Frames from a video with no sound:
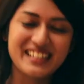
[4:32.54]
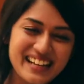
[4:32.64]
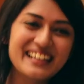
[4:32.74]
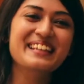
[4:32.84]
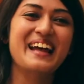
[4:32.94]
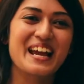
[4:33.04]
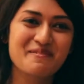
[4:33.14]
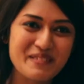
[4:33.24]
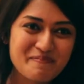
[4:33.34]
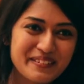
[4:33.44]
connect the
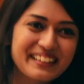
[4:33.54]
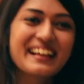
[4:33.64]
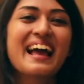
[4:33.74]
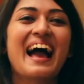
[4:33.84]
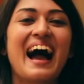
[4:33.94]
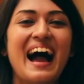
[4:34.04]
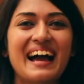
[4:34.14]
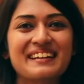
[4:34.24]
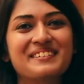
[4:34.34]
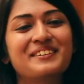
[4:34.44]
right people
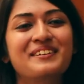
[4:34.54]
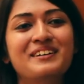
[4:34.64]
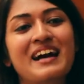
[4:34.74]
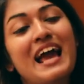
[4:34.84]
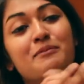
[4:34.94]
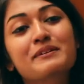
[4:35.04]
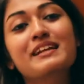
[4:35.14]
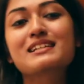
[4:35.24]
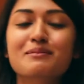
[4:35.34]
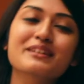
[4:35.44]
and help
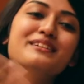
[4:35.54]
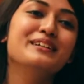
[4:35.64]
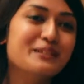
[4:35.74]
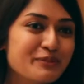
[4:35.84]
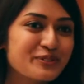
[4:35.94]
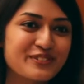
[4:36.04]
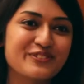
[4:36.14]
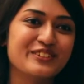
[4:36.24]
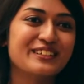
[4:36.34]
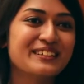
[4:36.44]
create something really beautiful.